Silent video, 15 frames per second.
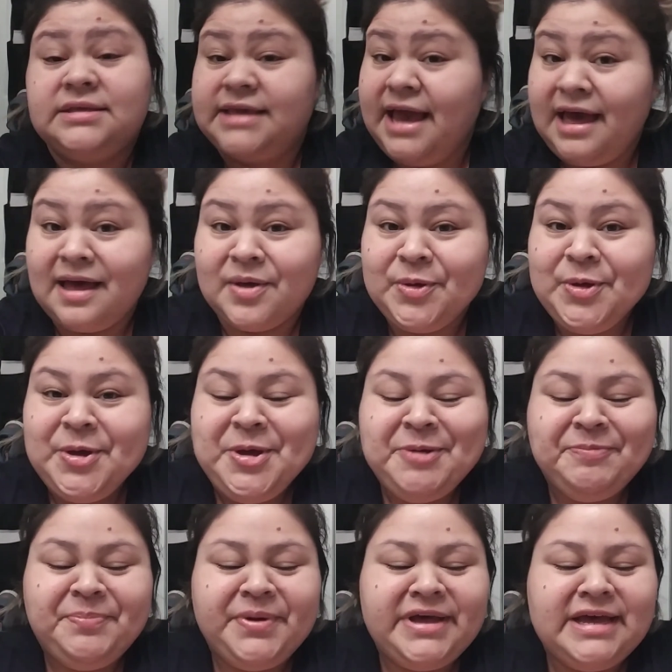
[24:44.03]
yeah,
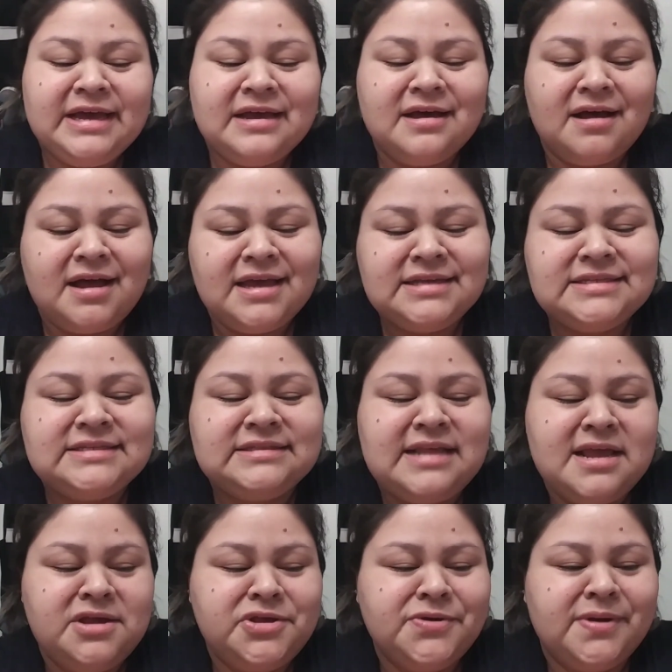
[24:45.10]
but guys,
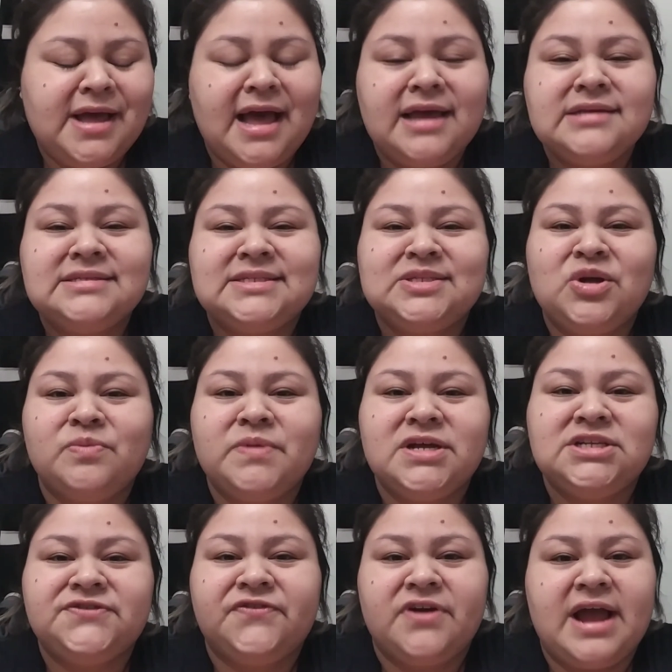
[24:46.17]
thank you guys so
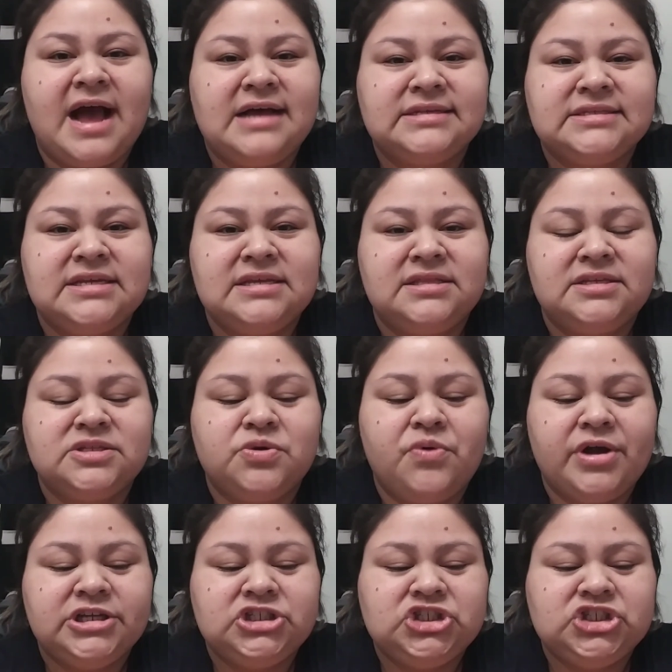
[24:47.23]
much for asking these
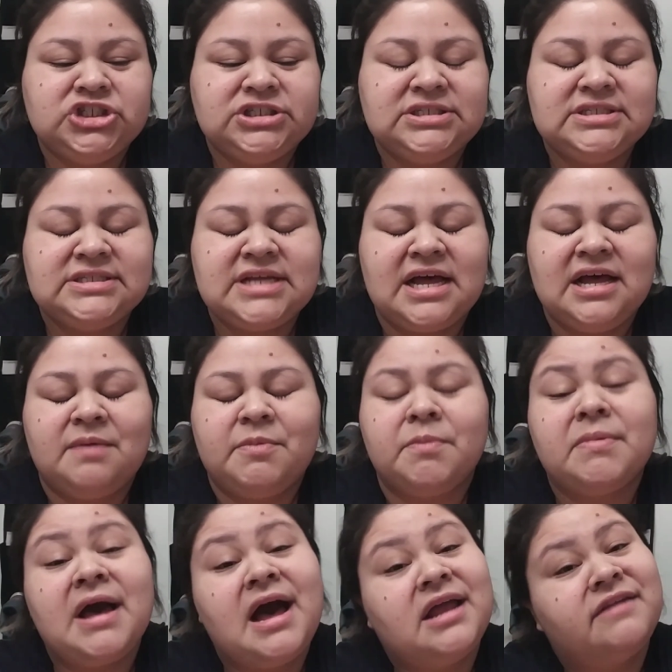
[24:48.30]
questions.
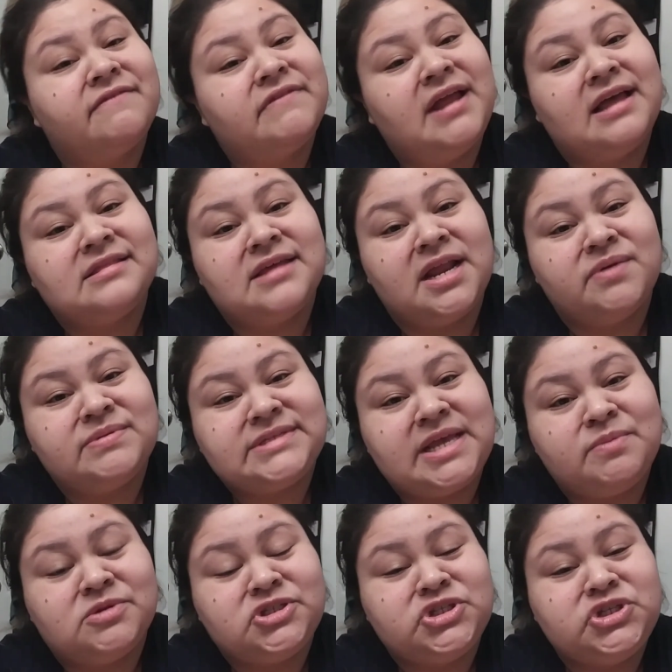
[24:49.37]
I'm kind of glad that I was
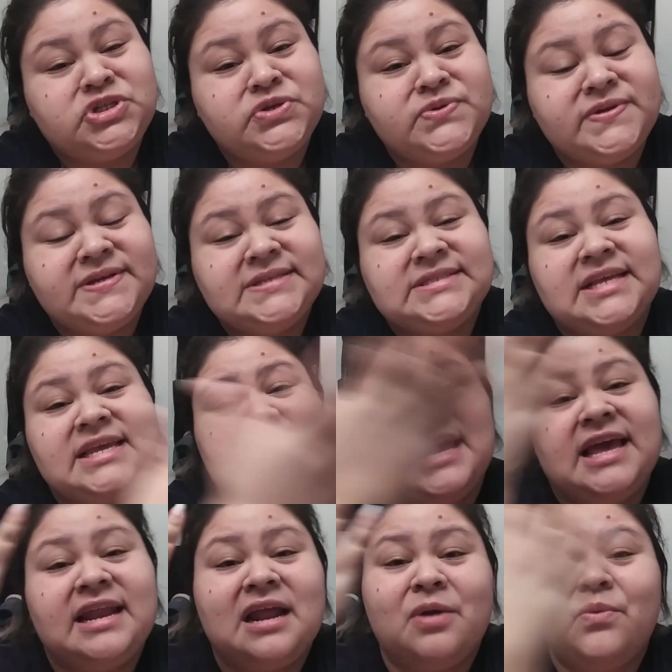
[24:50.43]
able to do this.
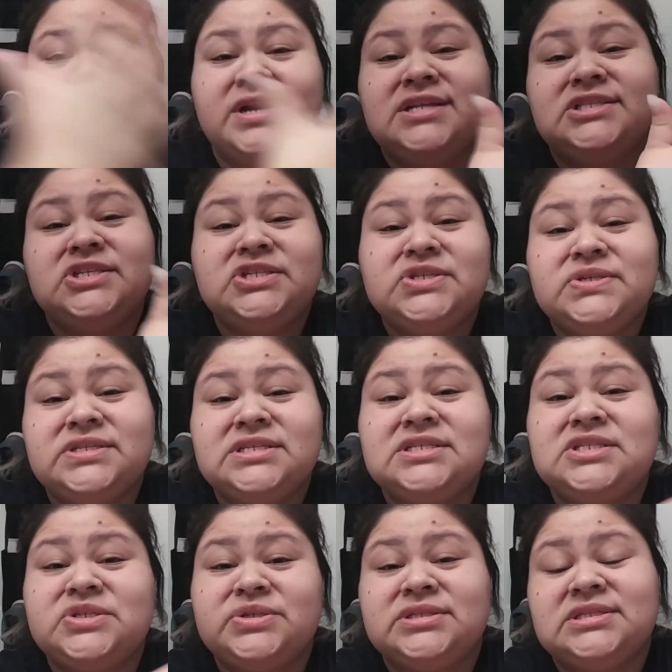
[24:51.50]
Again, I wanted to do
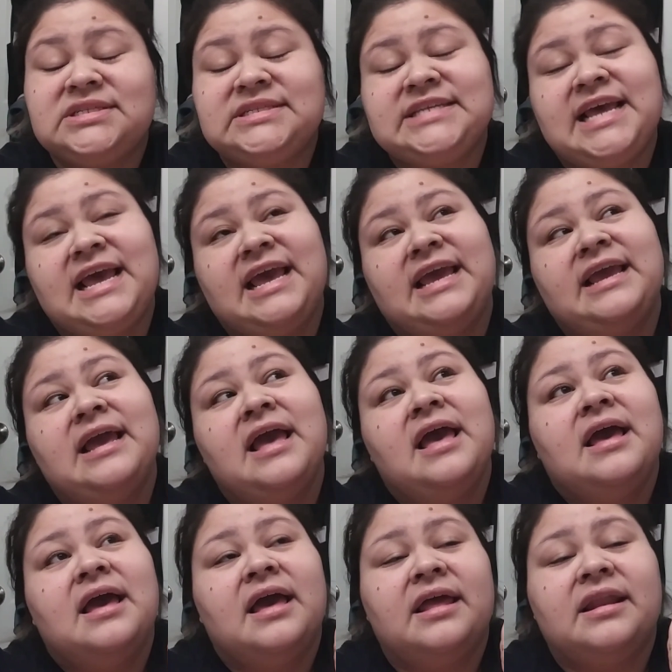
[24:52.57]
this during the day
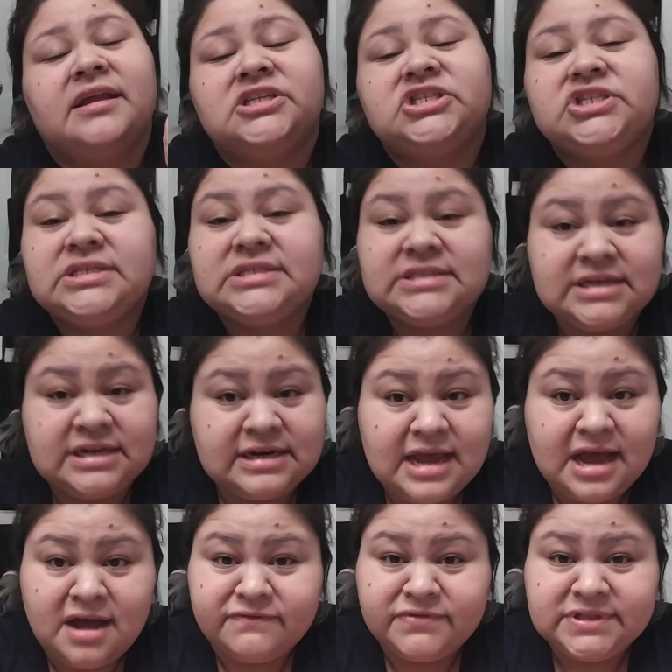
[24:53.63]
and I just
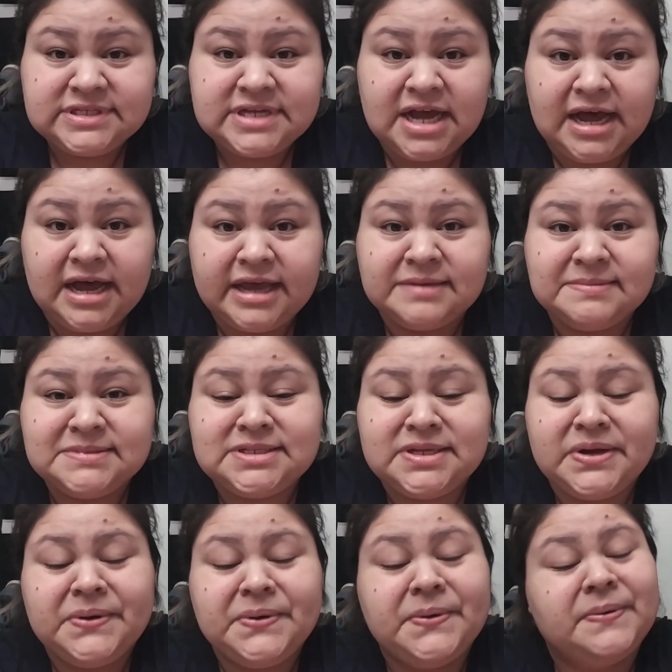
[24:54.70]
didn't have the time.
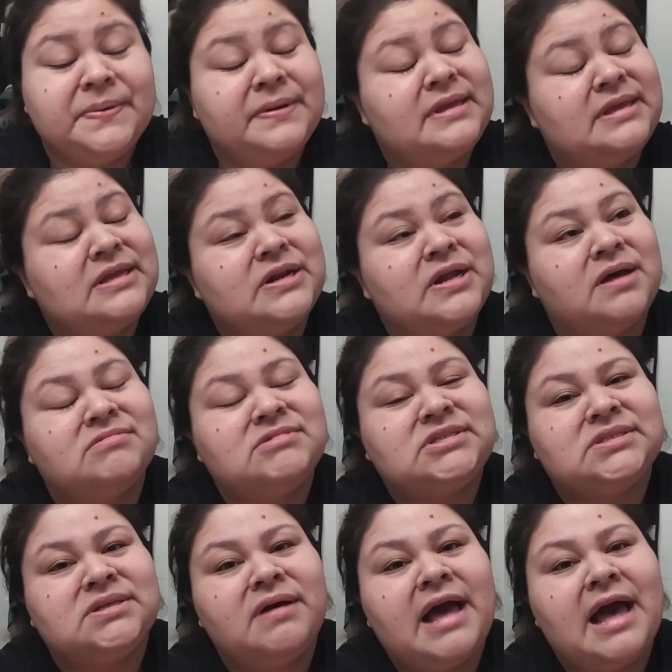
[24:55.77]
So, you know, I was
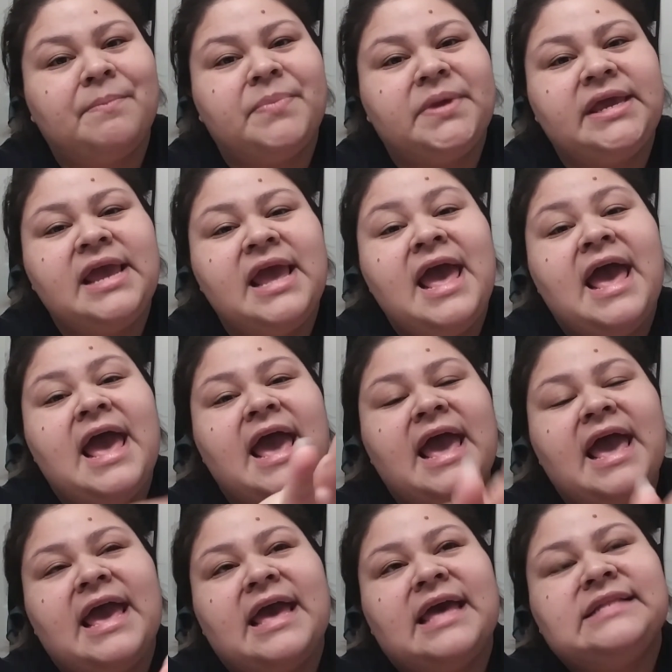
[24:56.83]
so happy.
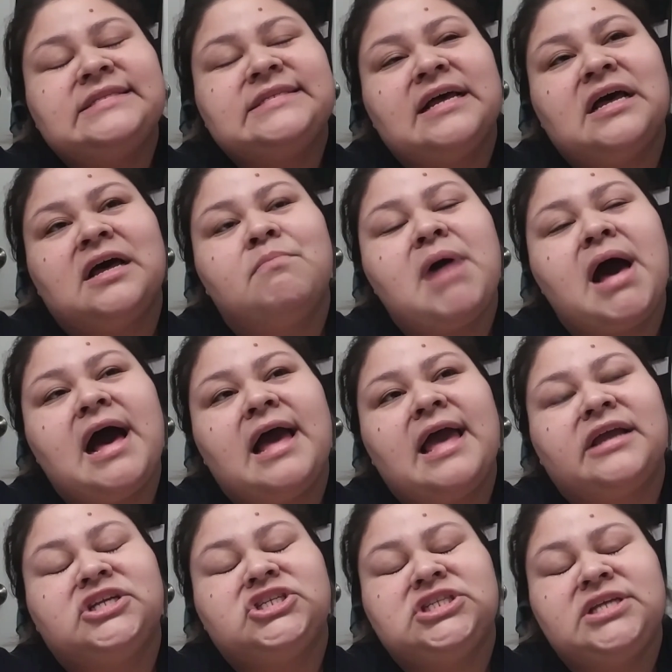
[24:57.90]
And
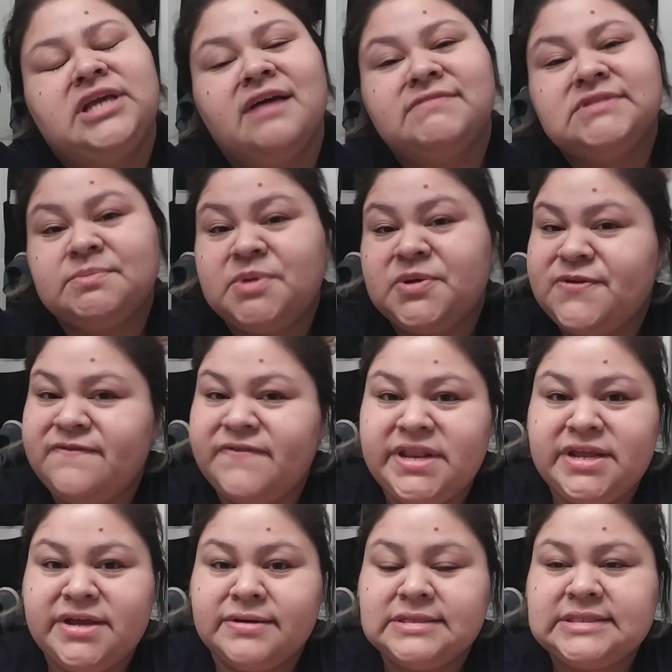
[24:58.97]
I actually have some other
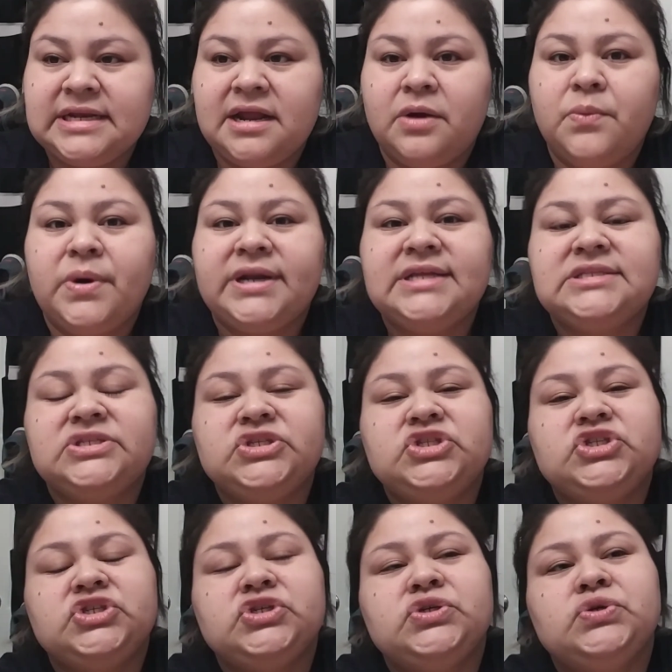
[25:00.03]
videos that I wanted to
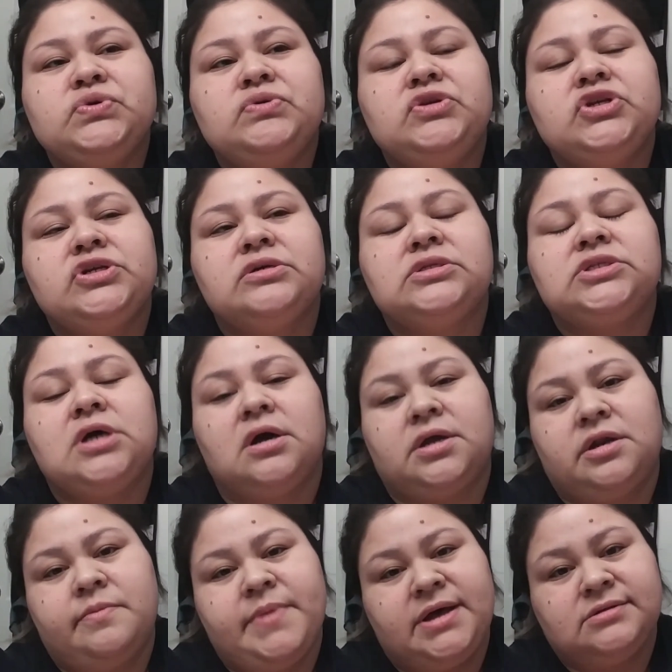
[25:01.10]
do, you know,
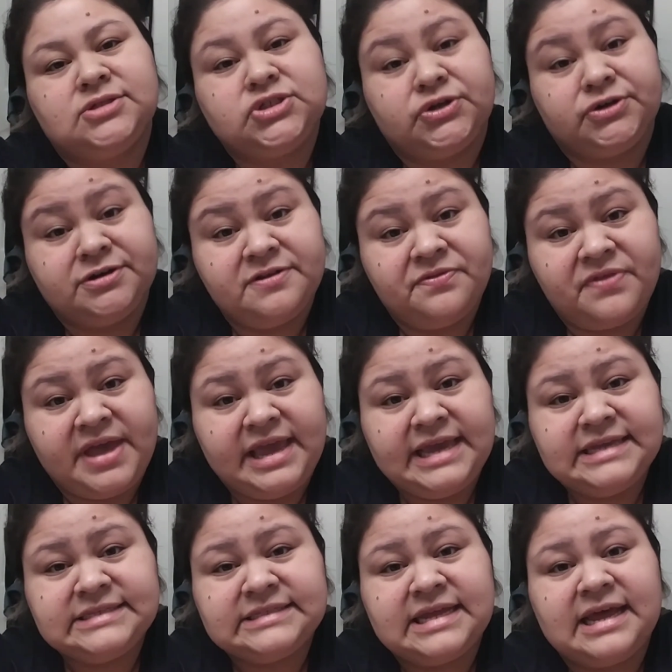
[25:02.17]
talking about certain
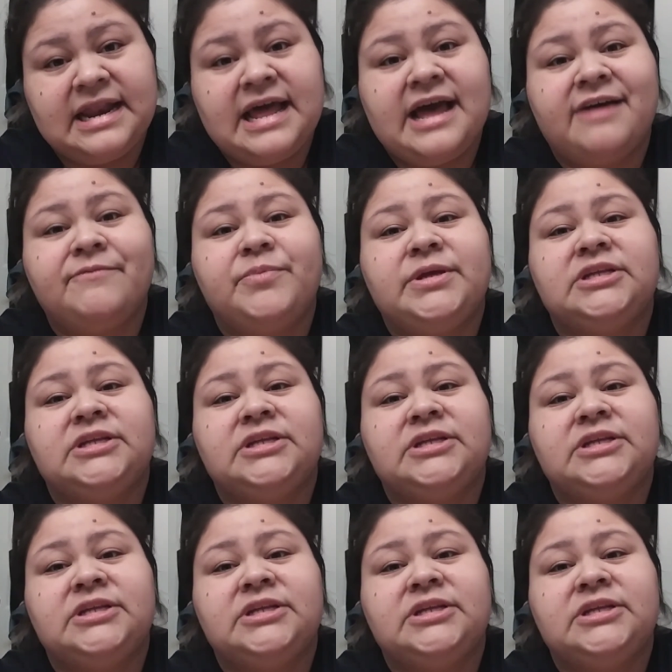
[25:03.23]
things that have